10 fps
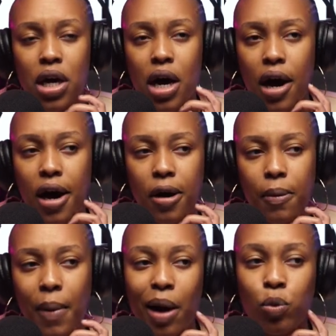
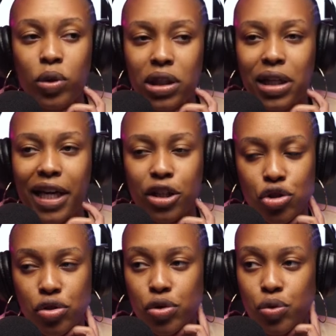I would like
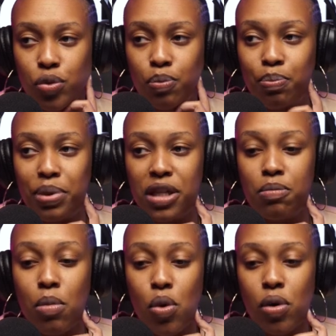to be
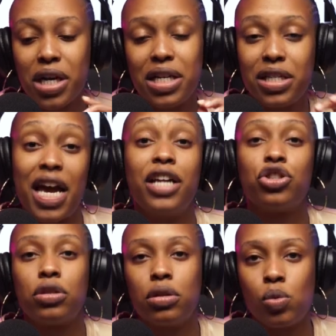more
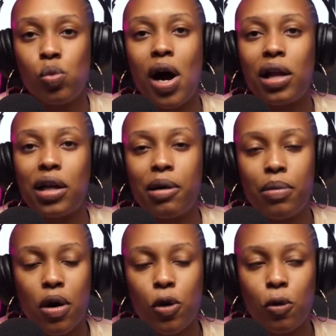intentional while I'm
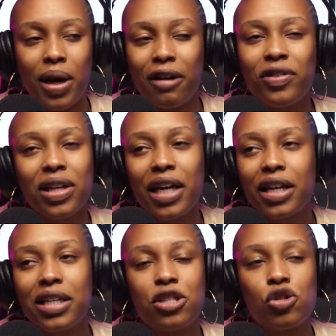home. And I feel like
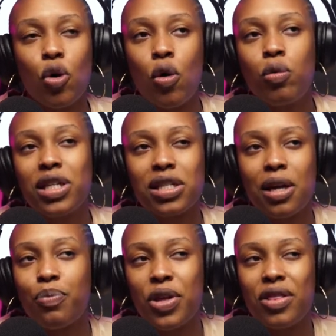it's always
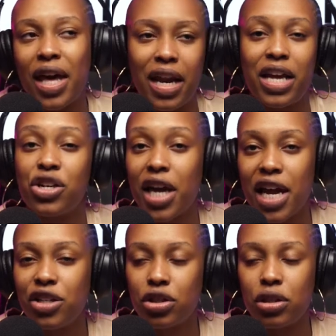something that I
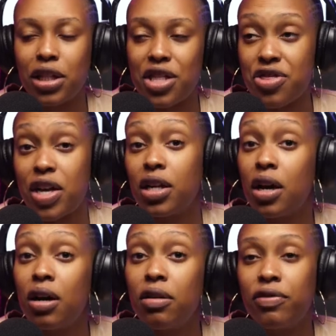occasionally think
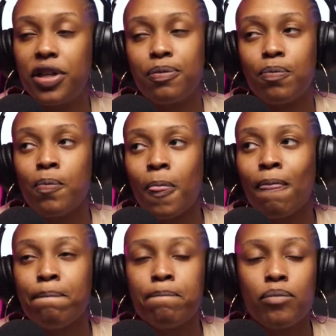of. And,
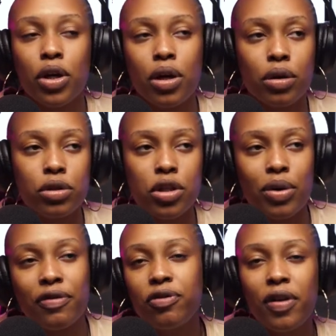so
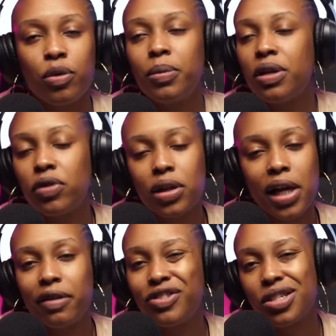if you fuck with me in real
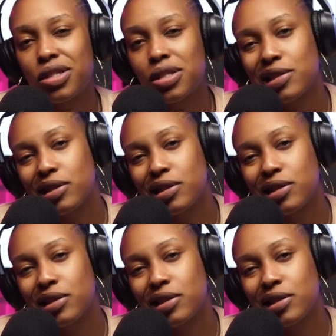life, just